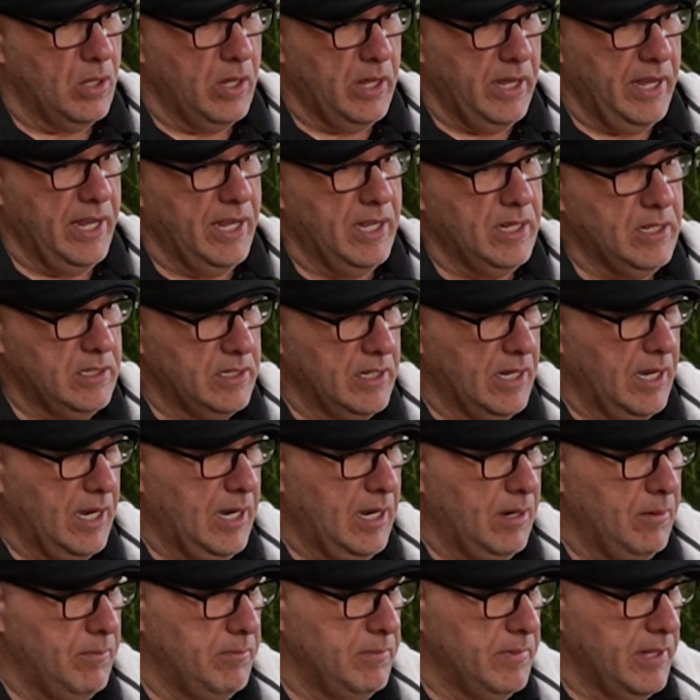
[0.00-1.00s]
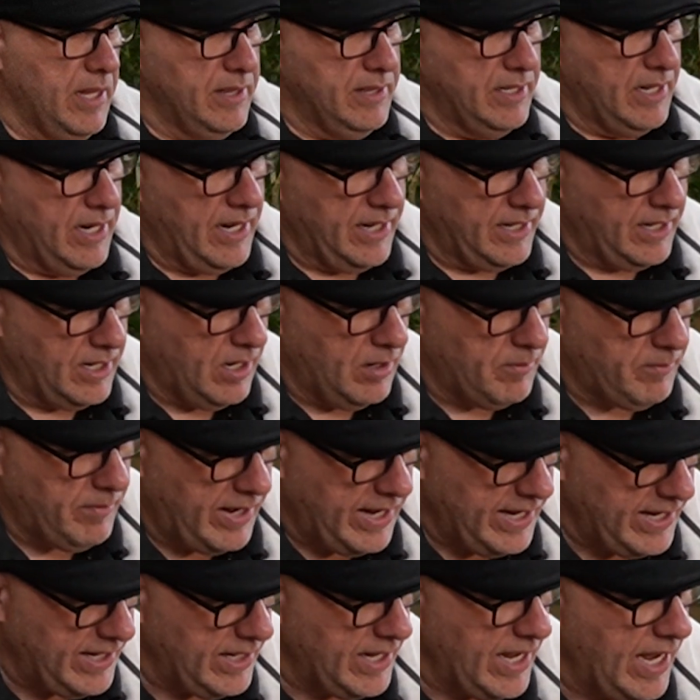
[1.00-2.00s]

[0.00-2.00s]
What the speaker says: And then I got my